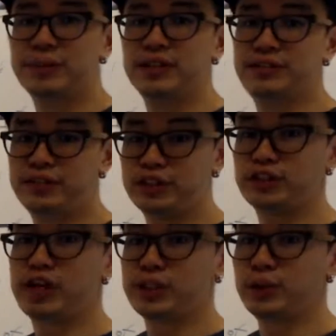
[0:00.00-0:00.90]
the decision
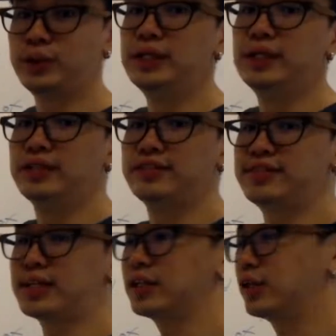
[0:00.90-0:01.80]
threshold. The
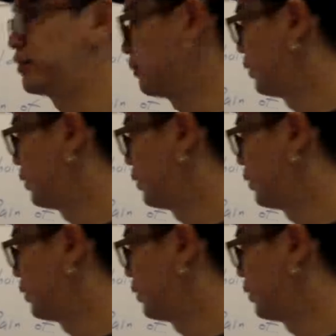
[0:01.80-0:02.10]
second concept